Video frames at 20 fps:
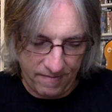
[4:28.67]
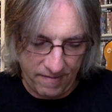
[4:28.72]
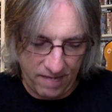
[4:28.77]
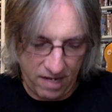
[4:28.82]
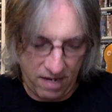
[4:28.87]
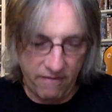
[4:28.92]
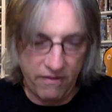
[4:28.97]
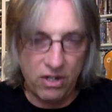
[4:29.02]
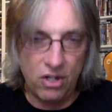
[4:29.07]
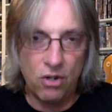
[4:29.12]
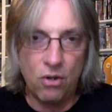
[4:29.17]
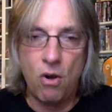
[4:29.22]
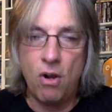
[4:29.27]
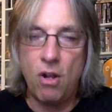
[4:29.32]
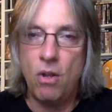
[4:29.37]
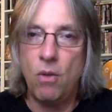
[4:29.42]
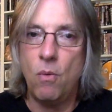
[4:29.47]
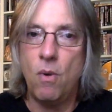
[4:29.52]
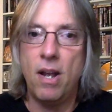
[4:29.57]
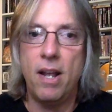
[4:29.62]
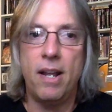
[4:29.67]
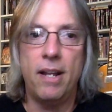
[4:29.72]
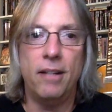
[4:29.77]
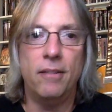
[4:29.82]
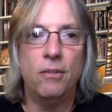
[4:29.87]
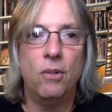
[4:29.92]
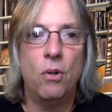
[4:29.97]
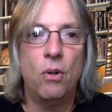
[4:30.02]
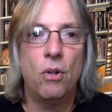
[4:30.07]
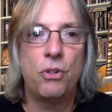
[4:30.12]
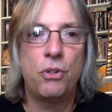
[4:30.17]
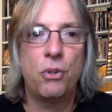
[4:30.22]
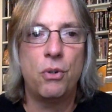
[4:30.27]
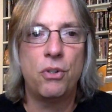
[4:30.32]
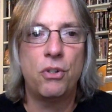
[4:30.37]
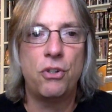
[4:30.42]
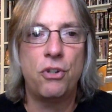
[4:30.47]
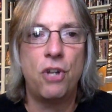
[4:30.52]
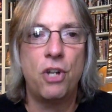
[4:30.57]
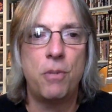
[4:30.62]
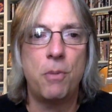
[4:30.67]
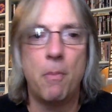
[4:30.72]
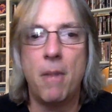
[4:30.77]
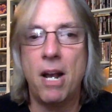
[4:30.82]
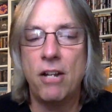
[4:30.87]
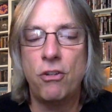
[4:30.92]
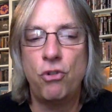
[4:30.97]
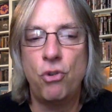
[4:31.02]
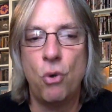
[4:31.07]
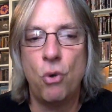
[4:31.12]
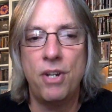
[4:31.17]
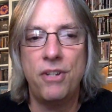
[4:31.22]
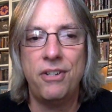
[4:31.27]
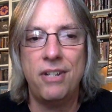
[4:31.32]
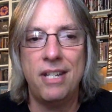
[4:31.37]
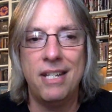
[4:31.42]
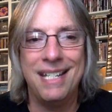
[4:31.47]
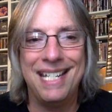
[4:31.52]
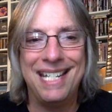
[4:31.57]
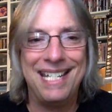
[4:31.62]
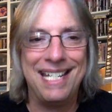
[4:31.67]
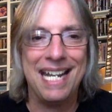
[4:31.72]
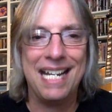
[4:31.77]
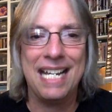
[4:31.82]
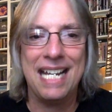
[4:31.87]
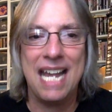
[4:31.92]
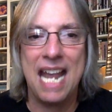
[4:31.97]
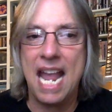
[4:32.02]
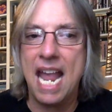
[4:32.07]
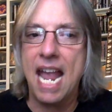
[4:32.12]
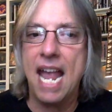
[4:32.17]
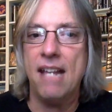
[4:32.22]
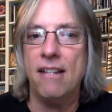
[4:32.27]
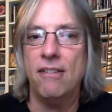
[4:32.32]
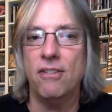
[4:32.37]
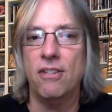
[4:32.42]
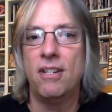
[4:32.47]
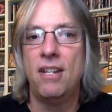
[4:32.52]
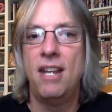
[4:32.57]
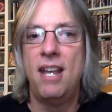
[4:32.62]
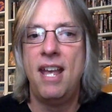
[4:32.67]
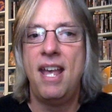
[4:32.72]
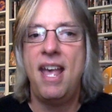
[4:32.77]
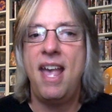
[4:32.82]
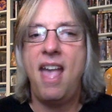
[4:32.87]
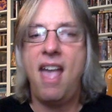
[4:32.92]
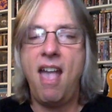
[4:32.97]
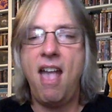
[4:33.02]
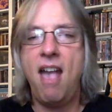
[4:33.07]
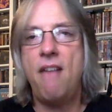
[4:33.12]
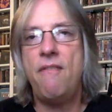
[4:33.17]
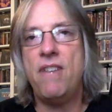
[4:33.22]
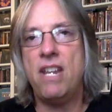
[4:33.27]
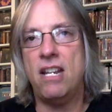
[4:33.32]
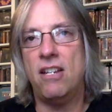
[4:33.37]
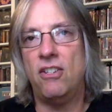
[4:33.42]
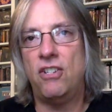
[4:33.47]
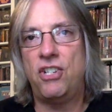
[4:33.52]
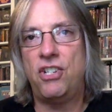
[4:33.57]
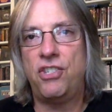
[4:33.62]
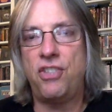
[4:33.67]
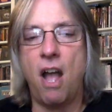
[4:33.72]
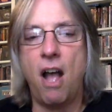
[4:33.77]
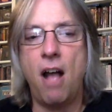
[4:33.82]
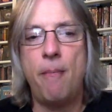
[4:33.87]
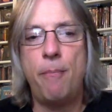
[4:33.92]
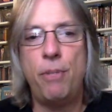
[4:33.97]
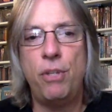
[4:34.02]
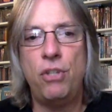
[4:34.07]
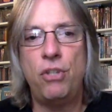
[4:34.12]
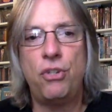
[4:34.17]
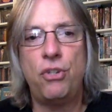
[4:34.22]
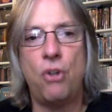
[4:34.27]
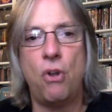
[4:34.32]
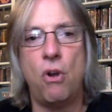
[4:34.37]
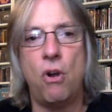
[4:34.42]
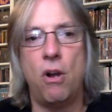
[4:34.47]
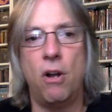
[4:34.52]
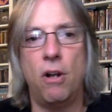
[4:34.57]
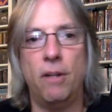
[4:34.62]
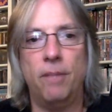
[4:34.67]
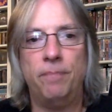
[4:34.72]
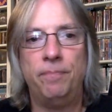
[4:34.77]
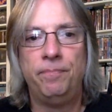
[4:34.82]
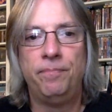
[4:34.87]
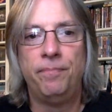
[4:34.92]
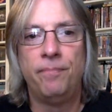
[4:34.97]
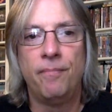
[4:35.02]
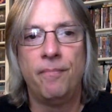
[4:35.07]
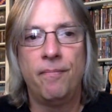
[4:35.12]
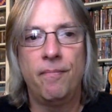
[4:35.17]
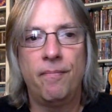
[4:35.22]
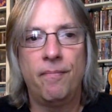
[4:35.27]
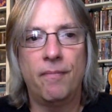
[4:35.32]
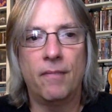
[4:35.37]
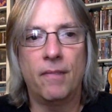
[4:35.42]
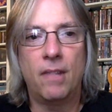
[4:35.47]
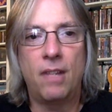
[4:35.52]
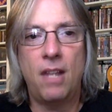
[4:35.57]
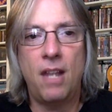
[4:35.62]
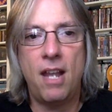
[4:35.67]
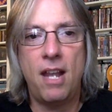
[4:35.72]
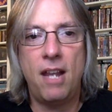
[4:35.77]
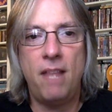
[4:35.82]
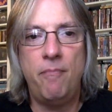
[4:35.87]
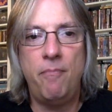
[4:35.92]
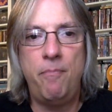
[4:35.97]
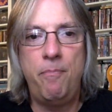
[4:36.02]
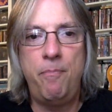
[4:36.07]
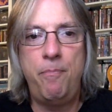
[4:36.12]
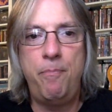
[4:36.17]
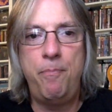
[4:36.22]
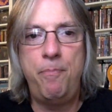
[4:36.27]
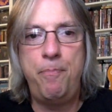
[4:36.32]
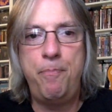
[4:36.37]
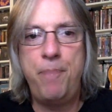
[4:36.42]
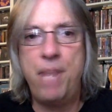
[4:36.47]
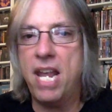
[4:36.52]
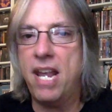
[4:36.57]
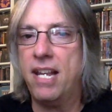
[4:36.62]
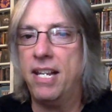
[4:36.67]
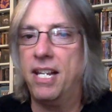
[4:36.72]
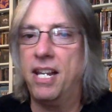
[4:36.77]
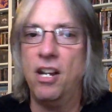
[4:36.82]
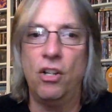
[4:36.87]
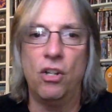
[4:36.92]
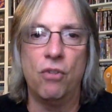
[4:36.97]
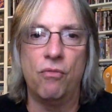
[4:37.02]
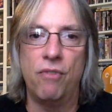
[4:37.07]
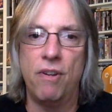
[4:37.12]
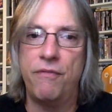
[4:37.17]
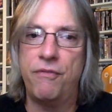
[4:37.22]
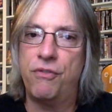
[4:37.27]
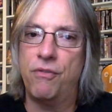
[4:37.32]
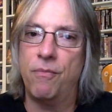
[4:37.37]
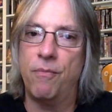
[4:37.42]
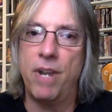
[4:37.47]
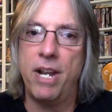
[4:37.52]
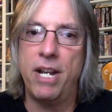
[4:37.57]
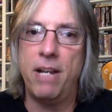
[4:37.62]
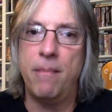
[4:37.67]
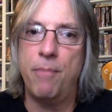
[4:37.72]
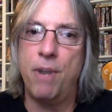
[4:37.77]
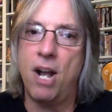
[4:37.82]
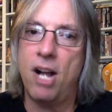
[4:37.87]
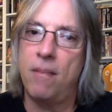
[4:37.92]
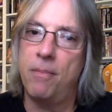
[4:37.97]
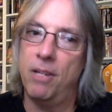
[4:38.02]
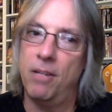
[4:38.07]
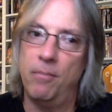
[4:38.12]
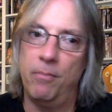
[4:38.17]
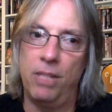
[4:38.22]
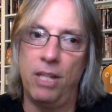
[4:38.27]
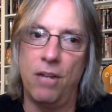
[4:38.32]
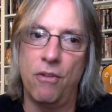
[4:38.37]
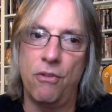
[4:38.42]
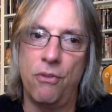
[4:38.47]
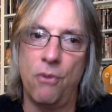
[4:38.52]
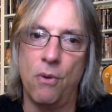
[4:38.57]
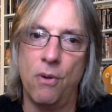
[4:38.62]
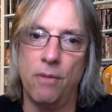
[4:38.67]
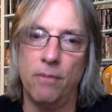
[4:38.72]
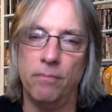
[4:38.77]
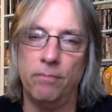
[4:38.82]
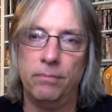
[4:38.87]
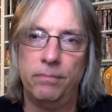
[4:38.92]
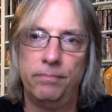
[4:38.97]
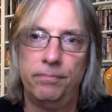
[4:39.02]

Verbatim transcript: Giving It All Away, all sorts of songs, but my choice is Secondhand. Heavy, stomping song. Okay. Big killer riffs from Randy Bachman and Blair Thornton.